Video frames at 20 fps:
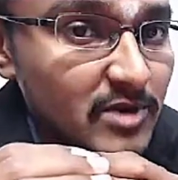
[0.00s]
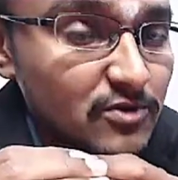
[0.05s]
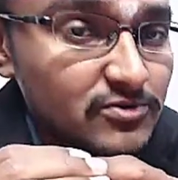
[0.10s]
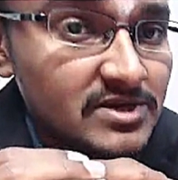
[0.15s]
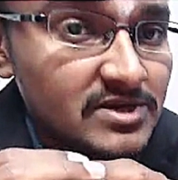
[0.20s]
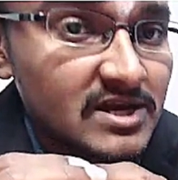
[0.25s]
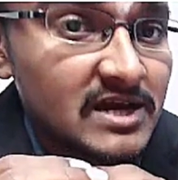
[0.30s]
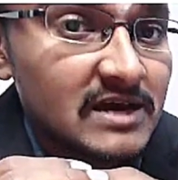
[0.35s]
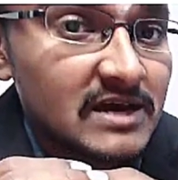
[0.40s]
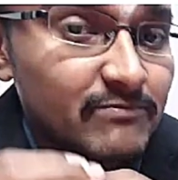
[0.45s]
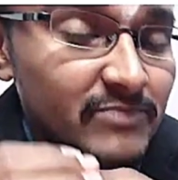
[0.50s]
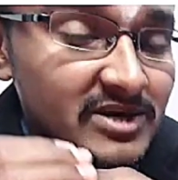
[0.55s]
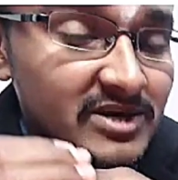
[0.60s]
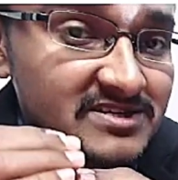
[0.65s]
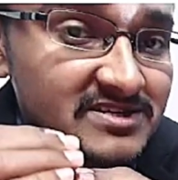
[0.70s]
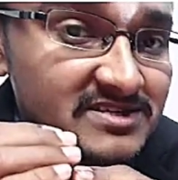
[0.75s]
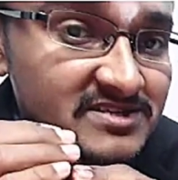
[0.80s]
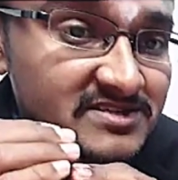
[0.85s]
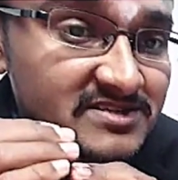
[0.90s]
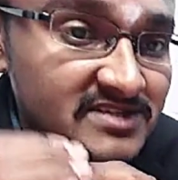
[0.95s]
amount,
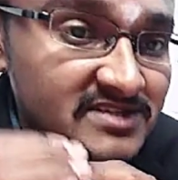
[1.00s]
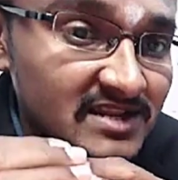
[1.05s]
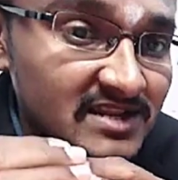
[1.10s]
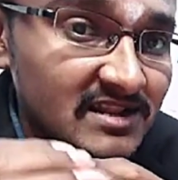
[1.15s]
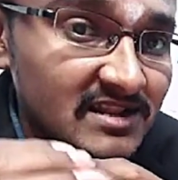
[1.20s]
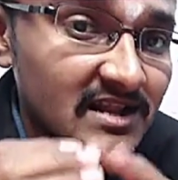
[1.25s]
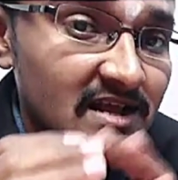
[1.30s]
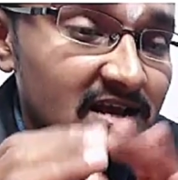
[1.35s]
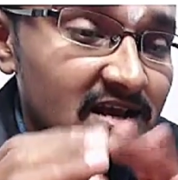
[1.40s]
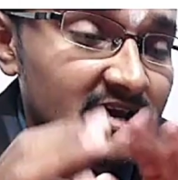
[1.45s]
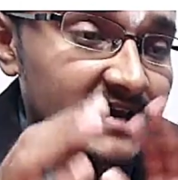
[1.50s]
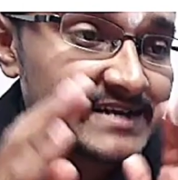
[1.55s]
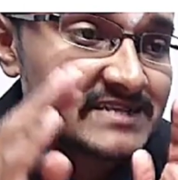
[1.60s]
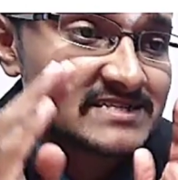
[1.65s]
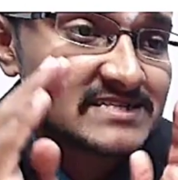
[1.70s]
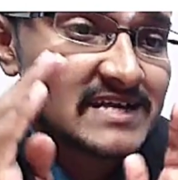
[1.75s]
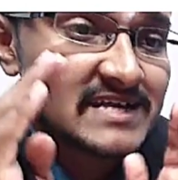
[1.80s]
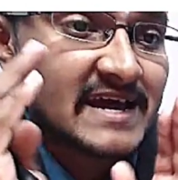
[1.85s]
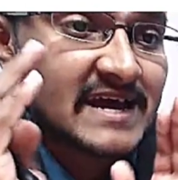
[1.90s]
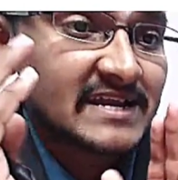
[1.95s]
but still
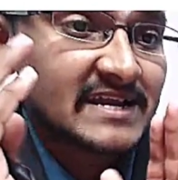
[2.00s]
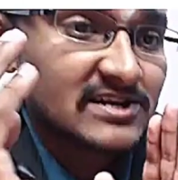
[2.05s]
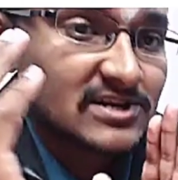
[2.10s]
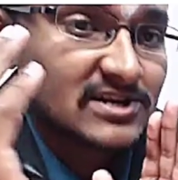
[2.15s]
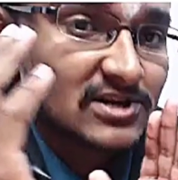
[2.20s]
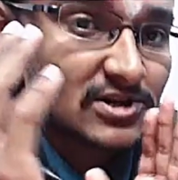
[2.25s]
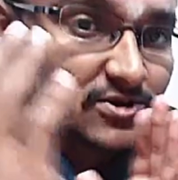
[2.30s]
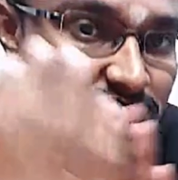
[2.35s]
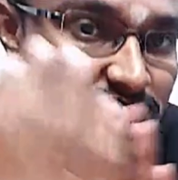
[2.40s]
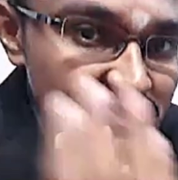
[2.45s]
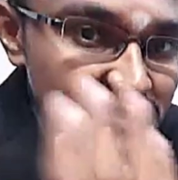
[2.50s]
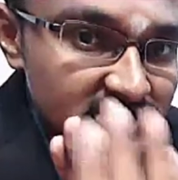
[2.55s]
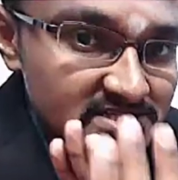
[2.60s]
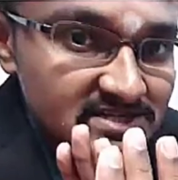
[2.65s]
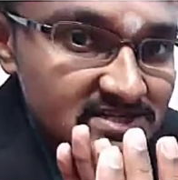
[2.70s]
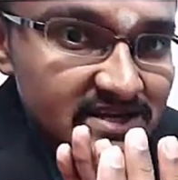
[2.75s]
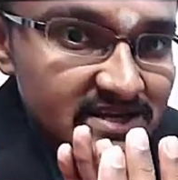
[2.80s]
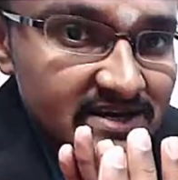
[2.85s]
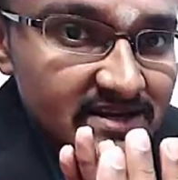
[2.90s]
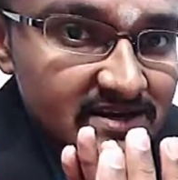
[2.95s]
it is enclosed
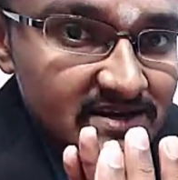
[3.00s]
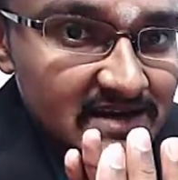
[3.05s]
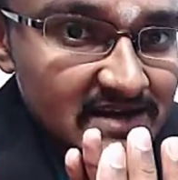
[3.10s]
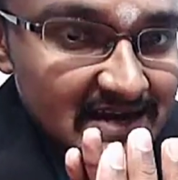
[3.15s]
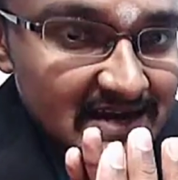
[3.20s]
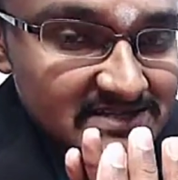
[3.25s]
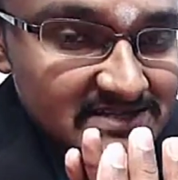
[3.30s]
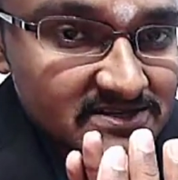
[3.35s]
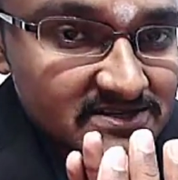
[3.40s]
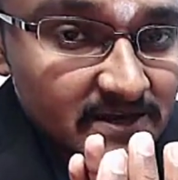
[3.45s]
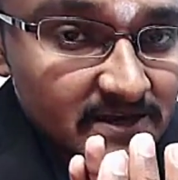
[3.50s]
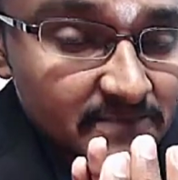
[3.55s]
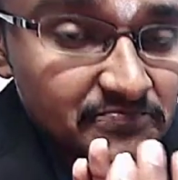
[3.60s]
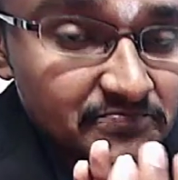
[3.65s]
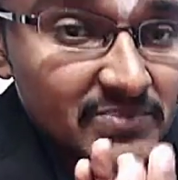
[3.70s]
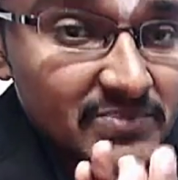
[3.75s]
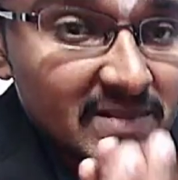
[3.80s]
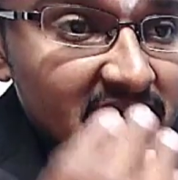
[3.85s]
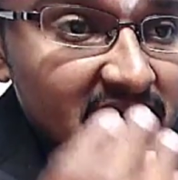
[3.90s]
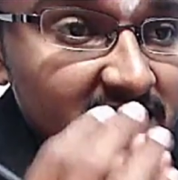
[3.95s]
inside a glass
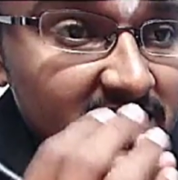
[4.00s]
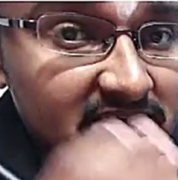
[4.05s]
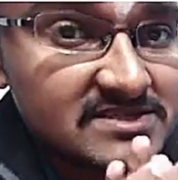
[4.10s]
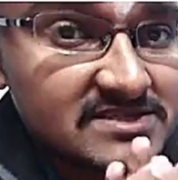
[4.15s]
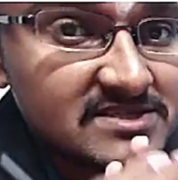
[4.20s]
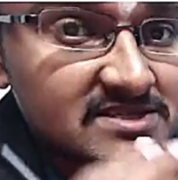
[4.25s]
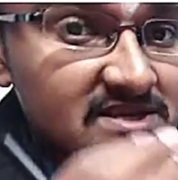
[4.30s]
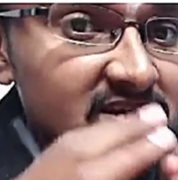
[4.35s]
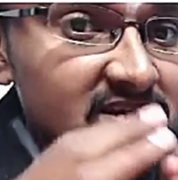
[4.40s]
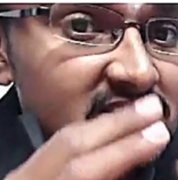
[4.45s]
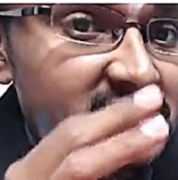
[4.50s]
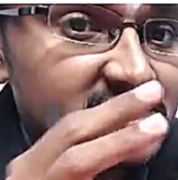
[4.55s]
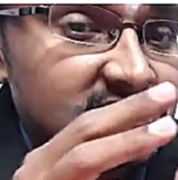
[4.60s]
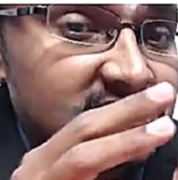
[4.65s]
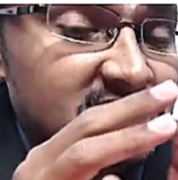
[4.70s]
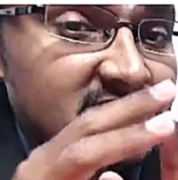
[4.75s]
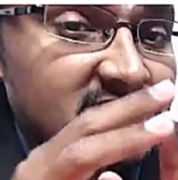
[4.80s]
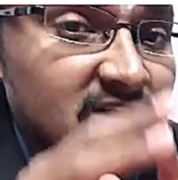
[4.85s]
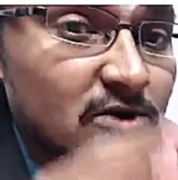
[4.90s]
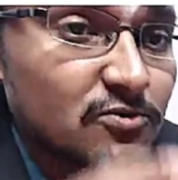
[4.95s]
cup. Hence the
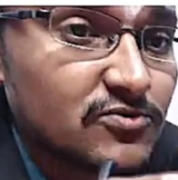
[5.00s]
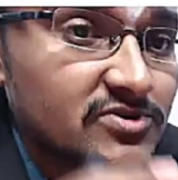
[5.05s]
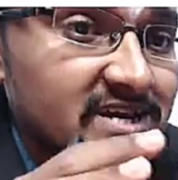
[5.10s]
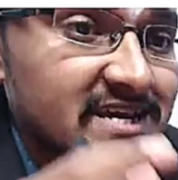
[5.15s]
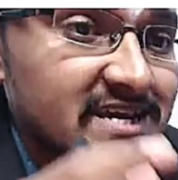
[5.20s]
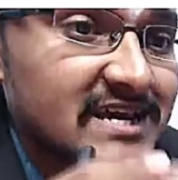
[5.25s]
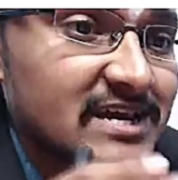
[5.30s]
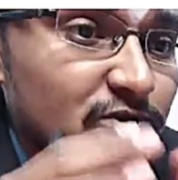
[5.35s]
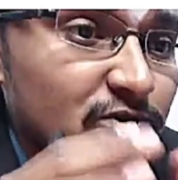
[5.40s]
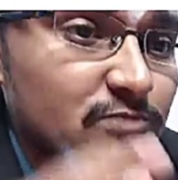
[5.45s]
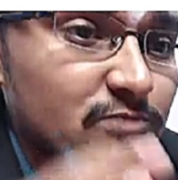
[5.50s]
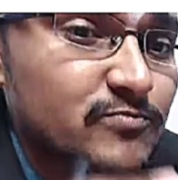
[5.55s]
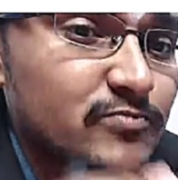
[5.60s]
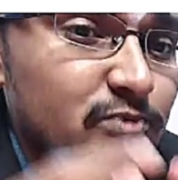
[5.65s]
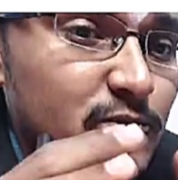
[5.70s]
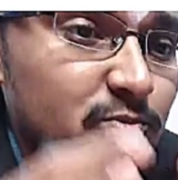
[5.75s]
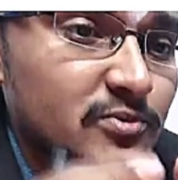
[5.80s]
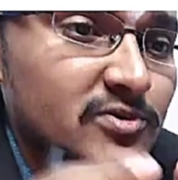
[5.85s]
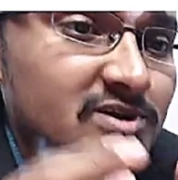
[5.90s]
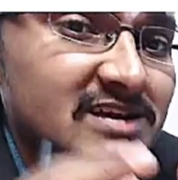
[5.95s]
sound
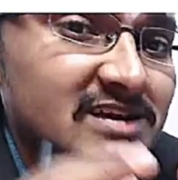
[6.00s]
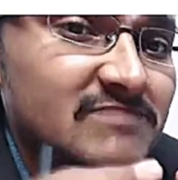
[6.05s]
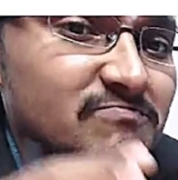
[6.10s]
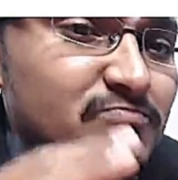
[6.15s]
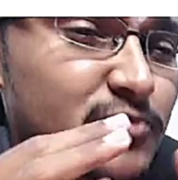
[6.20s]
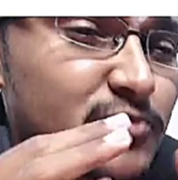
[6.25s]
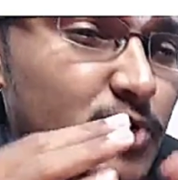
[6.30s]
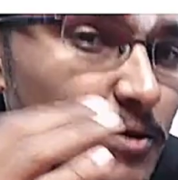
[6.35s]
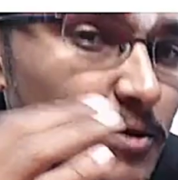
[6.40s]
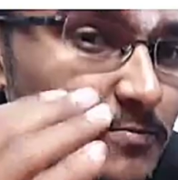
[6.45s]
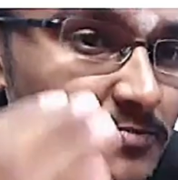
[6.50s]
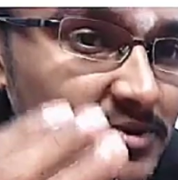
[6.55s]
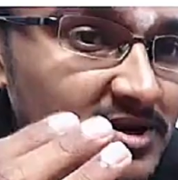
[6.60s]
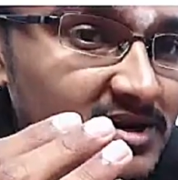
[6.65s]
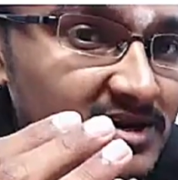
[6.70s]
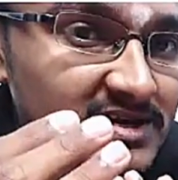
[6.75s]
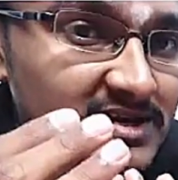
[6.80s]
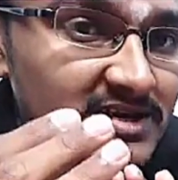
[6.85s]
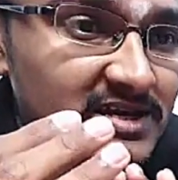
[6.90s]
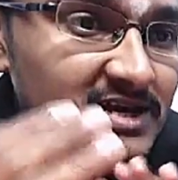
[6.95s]
cannot propagate
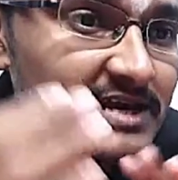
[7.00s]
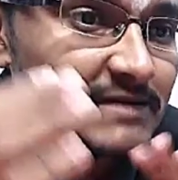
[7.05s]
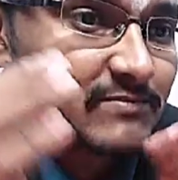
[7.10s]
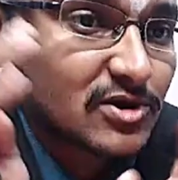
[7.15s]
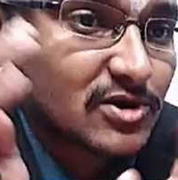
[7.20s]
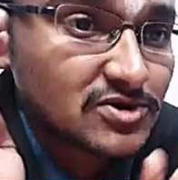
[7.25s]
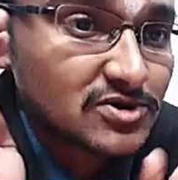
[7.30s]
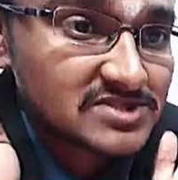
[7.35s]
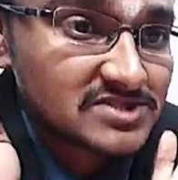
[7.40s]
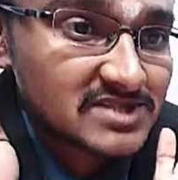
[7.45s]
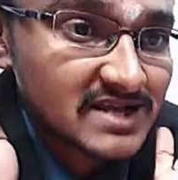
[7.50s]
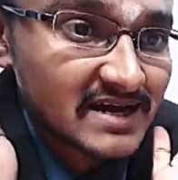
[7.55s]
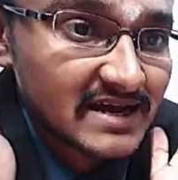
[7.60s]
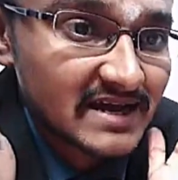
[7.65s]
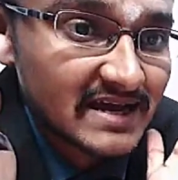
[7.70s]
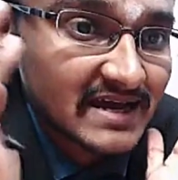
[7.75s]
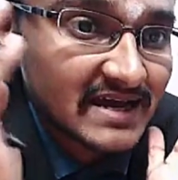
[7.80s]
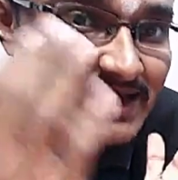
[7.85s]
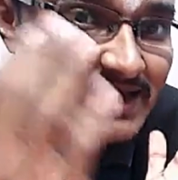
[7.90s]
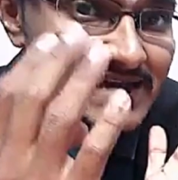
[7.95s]
properly because
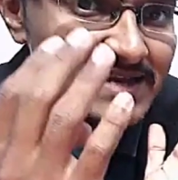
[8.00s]
the